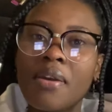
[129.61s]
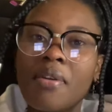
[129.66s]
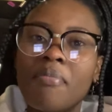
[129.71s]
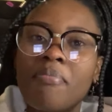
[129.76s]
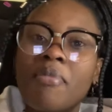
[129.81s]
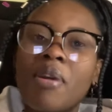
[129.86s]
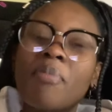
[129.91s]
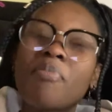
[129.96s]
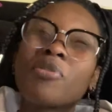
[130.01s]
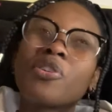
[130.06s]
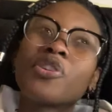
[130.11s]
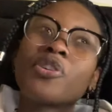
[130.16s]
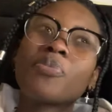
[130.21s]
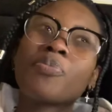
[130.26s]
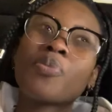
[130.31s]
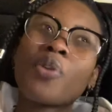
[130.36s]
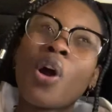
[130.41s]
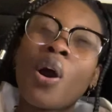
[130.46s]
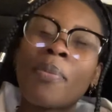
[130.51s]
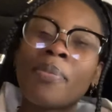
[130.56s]
memory
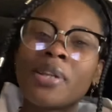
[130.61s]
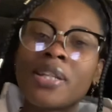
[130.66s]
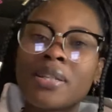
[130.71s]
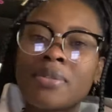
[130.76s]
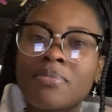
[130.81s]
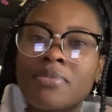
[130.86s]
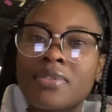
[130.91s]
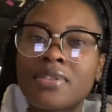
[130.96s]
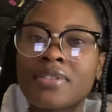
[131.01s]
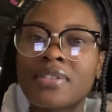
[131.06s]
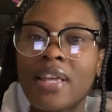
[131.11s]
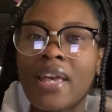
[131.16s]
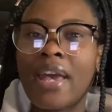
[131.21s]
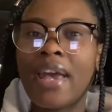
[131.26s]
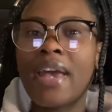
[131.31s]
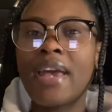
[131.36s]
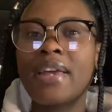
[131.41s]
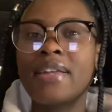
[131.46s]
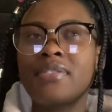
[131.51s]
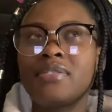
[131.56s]
problems,
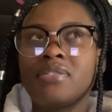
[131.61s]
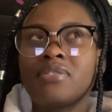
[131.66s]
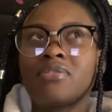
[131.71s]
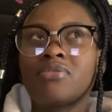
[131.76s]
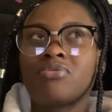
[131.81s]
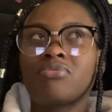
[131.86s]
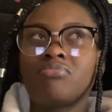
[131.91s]
and